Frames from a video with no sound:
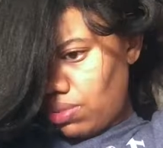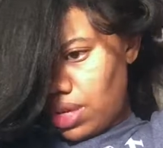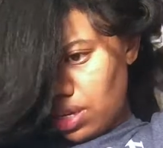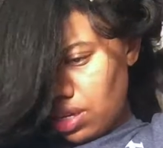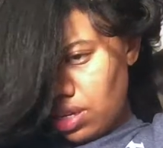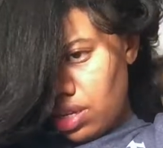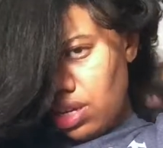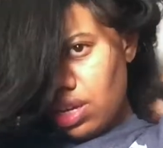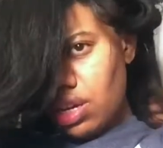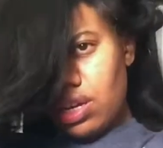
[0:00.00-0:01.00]
to be
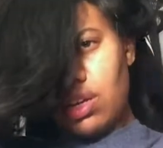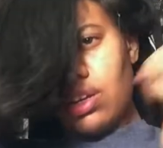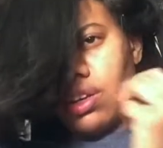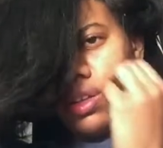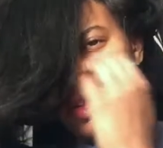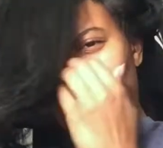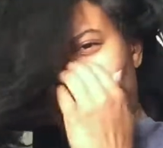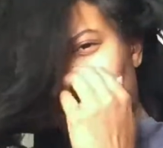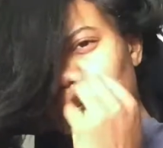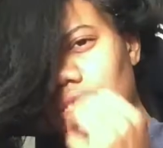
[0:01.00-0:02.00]

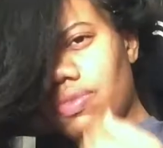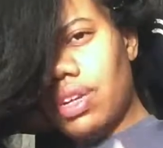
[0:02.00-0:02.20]
last week's